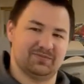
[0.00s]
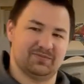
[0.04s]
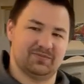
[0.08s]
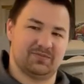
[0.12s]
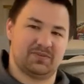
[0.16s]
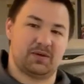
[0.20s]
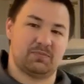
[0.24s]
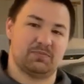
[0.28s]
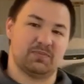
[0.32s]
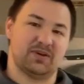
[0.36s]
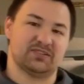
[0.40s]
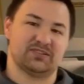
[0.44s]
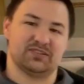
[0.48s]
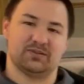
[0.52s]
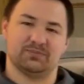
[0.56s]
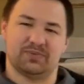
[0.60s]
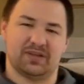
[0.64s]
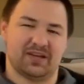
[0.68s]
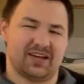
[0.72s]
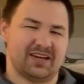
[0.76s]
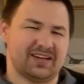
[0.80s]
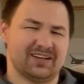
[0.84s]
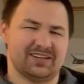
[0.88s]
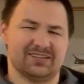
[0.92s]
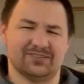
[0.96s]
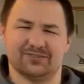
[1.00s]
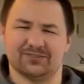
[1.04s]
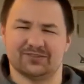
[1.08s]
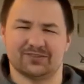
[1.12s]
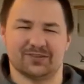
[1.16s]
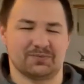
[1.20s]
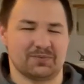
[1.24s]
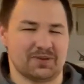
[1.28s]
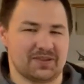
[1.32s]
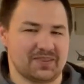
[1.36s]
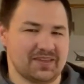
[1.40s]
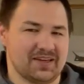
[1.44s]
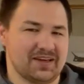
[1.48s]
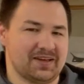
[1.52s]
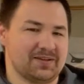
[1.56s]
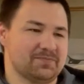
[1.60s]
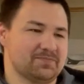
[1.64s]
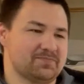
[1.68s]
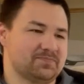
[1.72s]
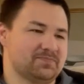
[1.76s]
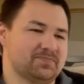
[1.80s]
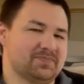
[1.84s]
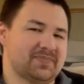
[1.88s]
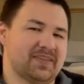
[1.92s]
they messed up the heads or something like that.